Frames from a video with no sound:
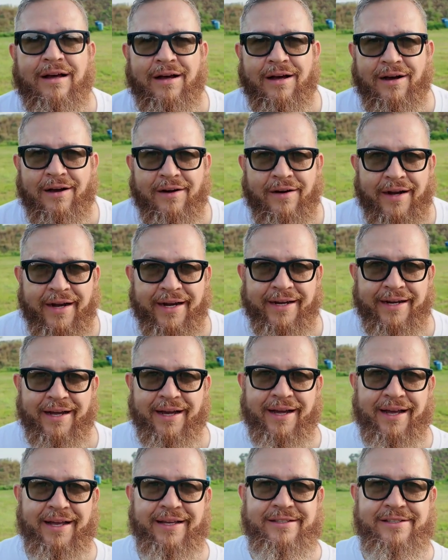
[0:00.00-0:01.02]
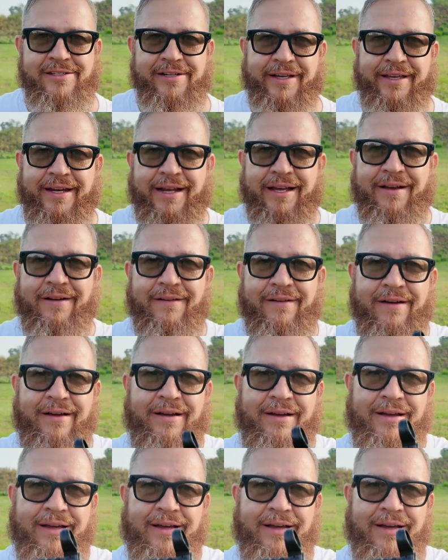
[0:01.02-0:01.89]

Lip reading: All right, guys, check it out.